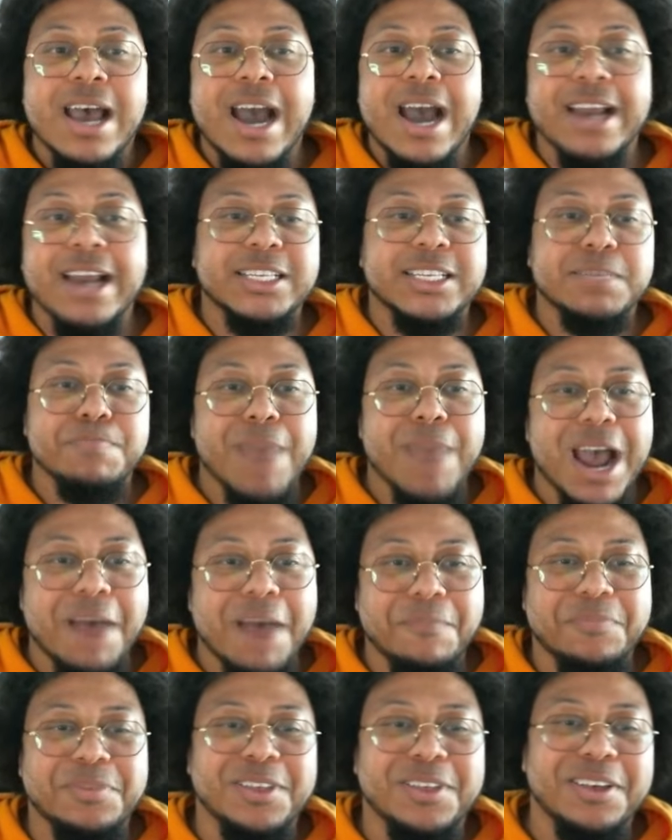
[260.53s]
I just
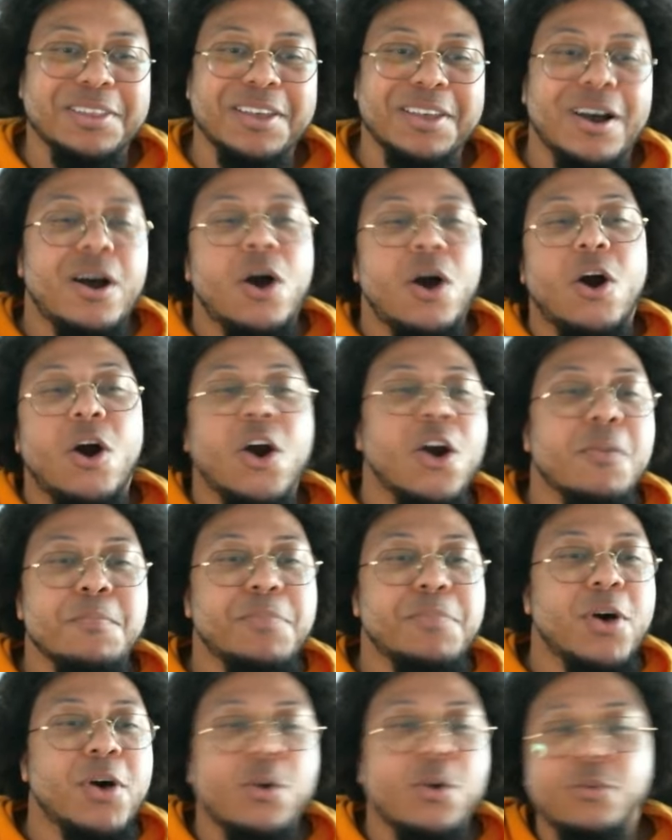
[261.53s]
mapped the arm
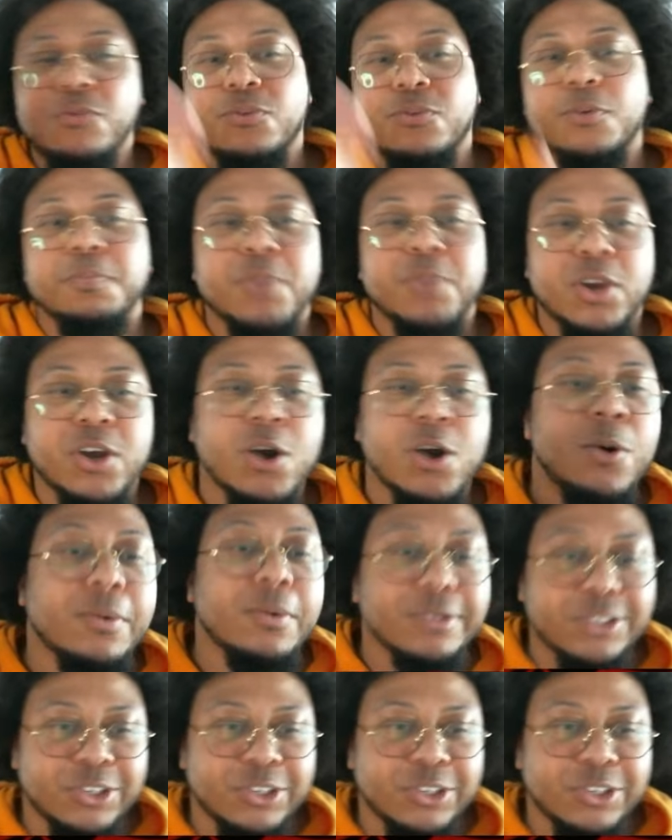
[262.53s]
bone from the coat